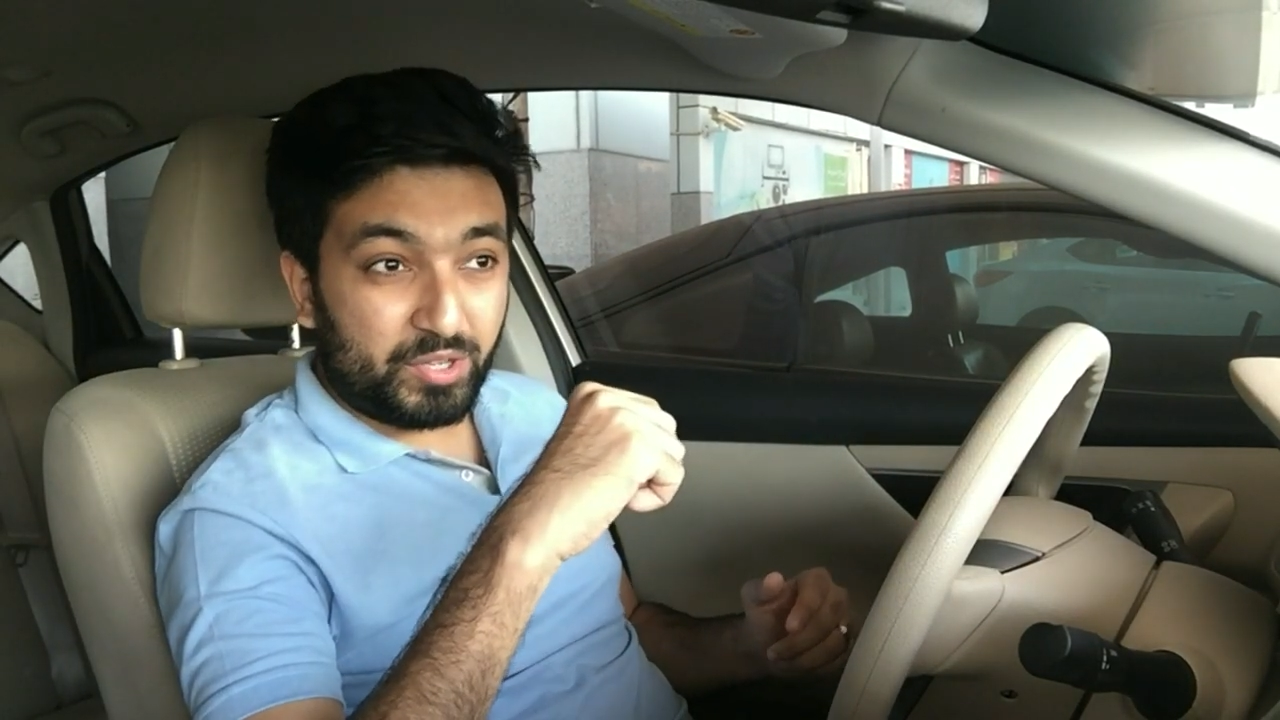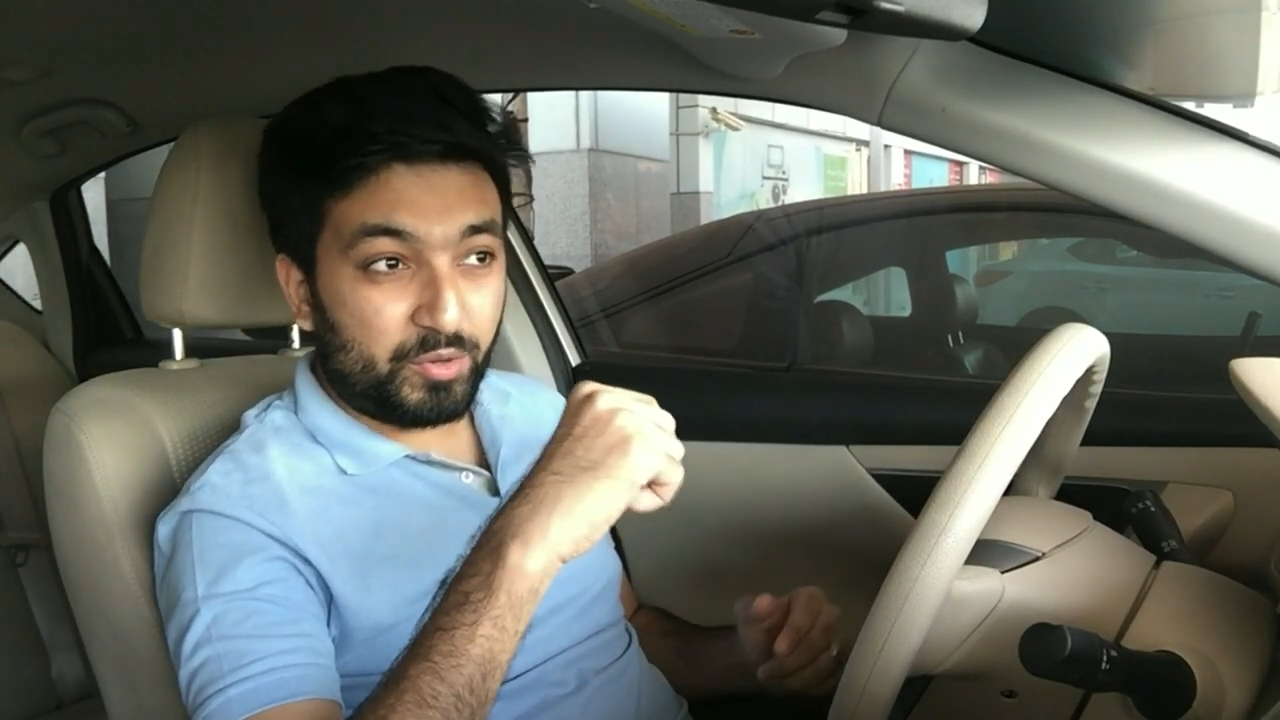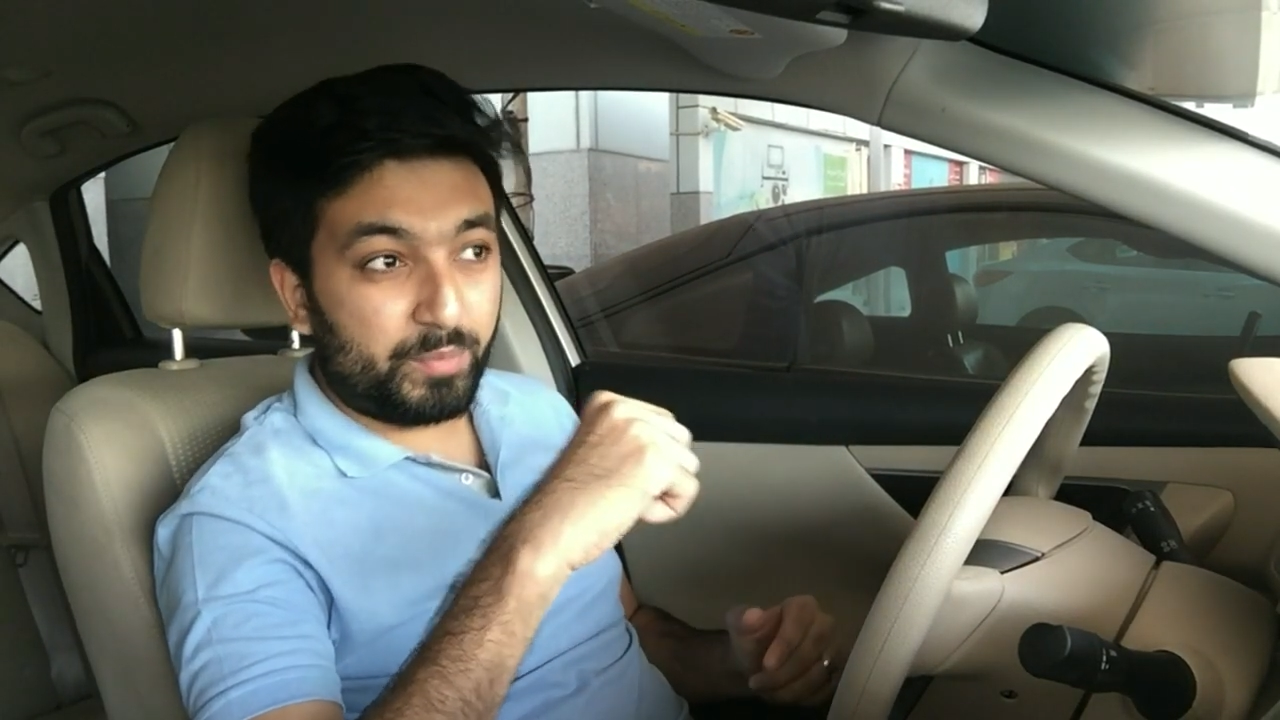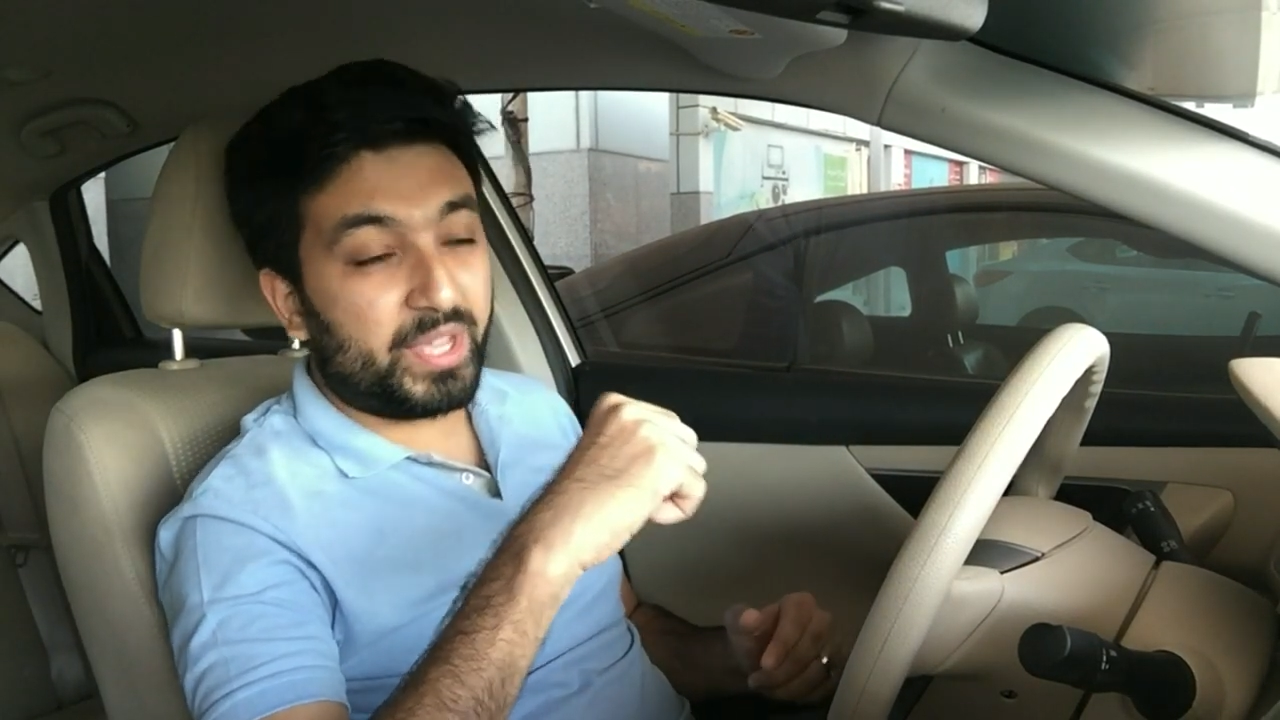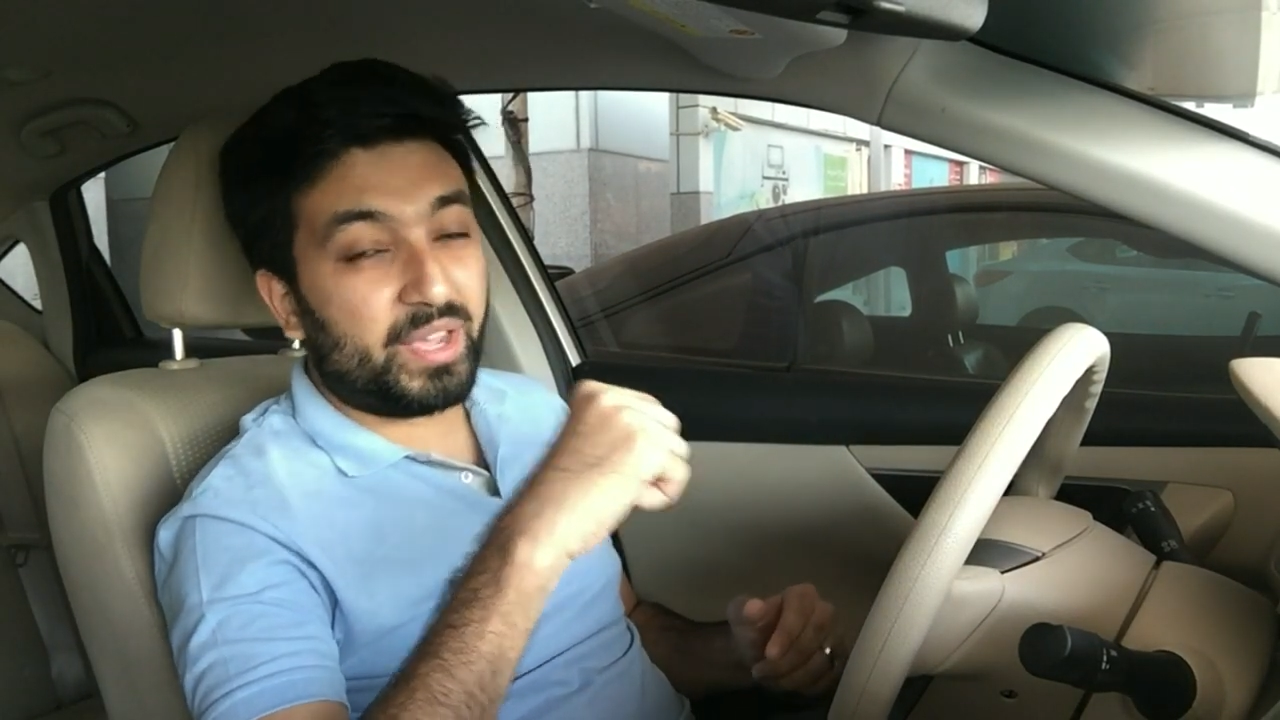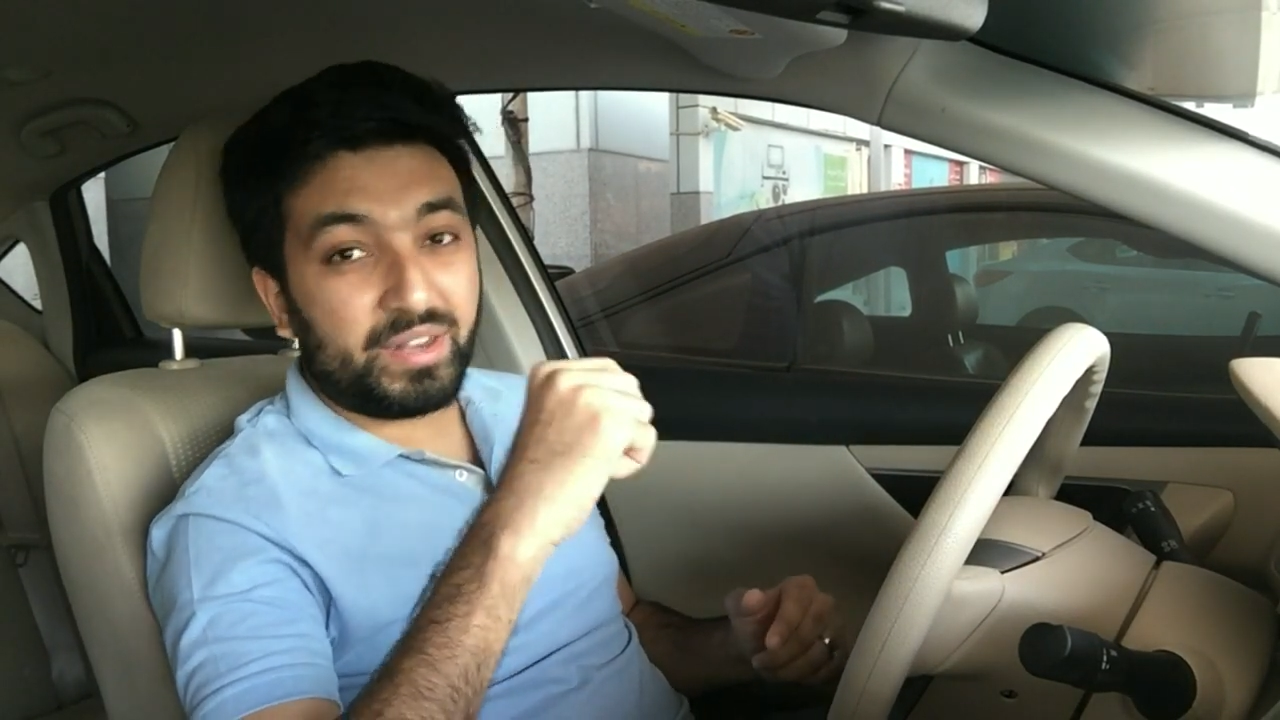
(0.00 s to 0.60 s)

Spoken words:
to be